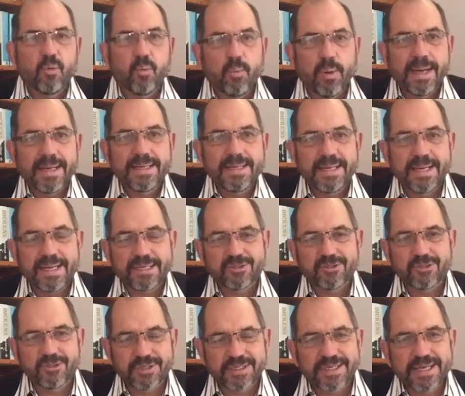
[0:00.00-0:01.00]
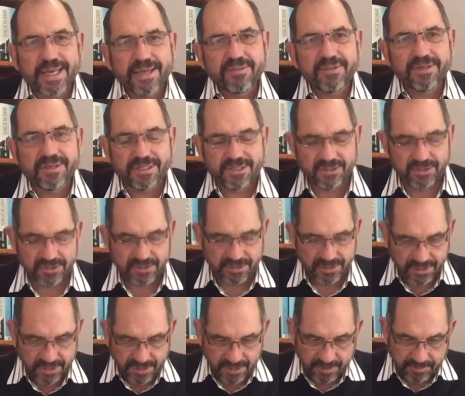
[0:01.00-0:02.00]
oneness, togetherness,
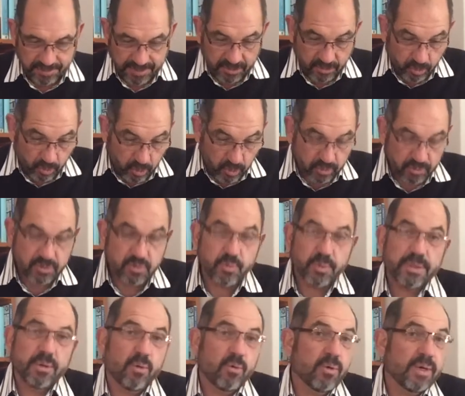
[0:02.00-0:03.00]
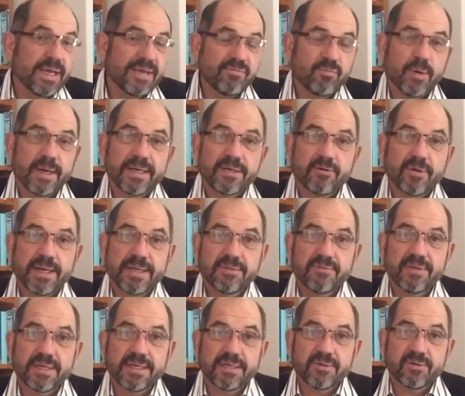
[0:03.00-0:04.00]
because we all have one great
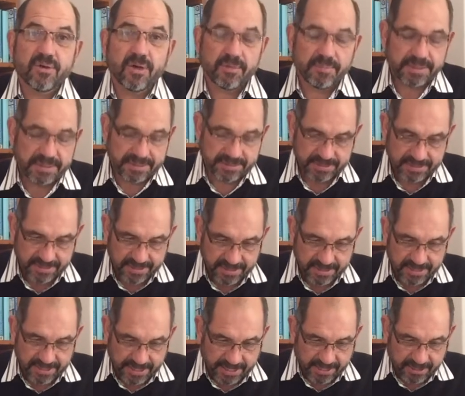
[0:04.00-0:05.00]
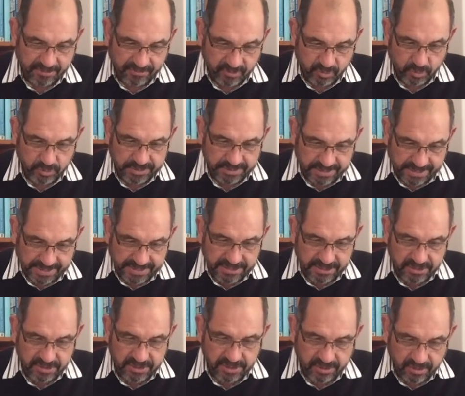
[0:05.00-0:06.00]
thing in common. And of course, that
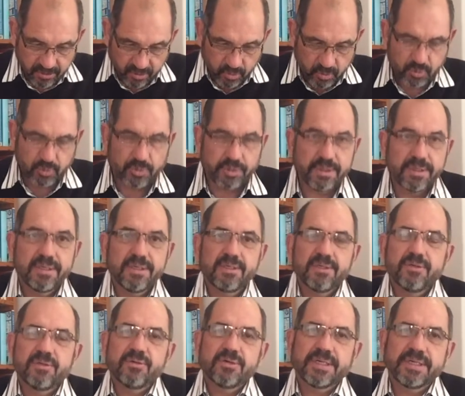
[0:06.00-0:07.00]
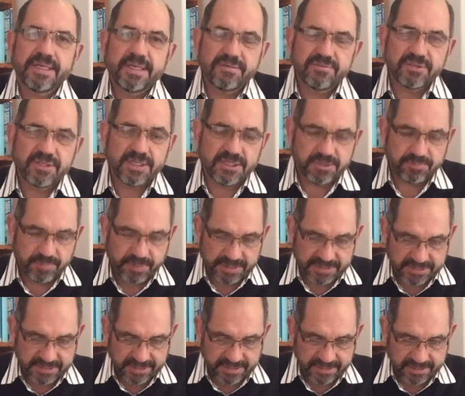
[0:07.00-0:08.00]
is the Lord who gives his
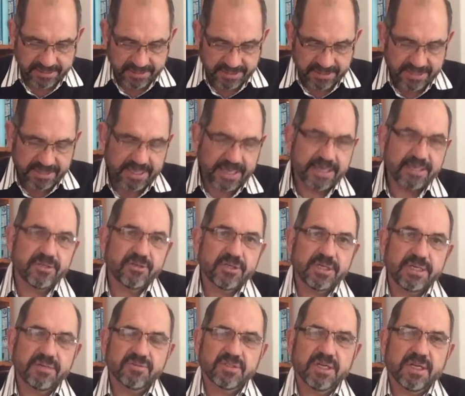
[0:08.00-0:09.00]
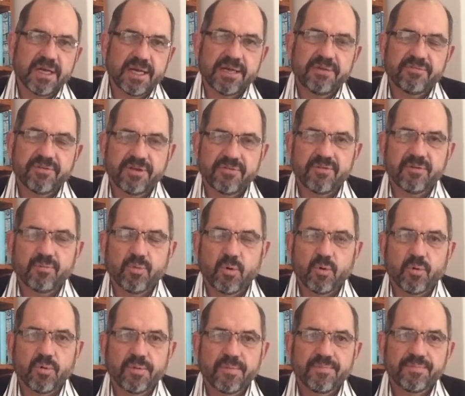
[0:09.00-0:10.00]
blessing and who gives life
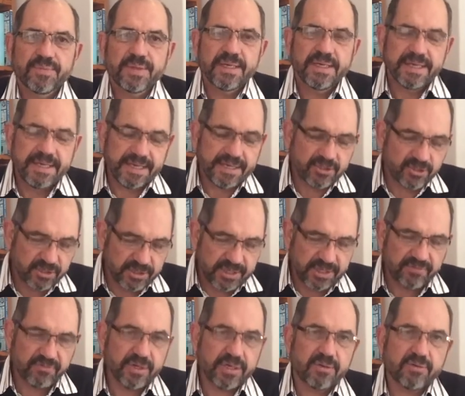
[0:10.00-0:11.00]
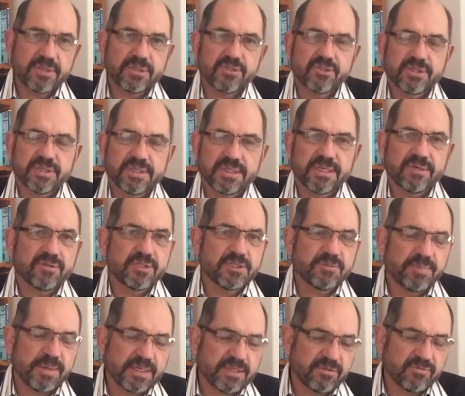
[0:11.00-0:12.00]
evermore. Each and every Christian,
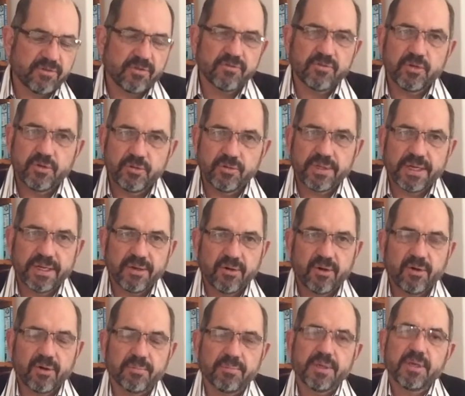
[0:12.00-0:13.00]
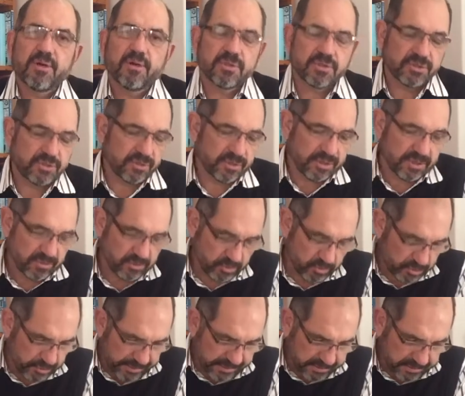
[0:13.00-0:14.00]
irrespective of who they are, belongs to the
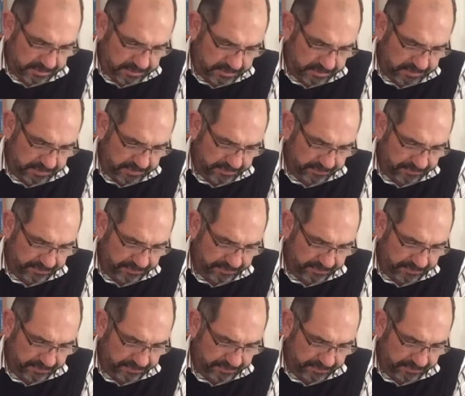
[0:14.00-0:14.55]
Lord Jesus.